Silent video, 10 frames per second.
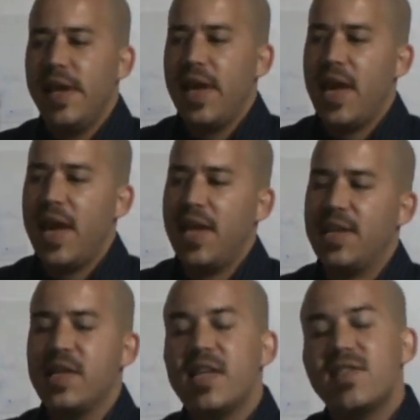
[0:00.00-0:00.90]

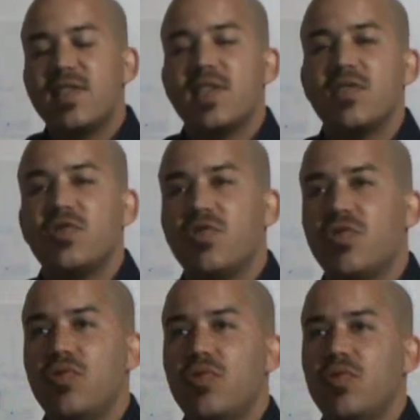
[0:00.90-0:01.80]
and listen
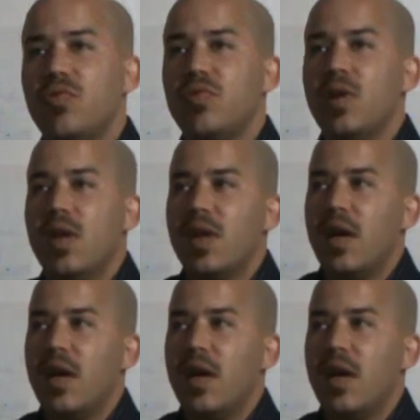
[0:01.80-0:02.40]
to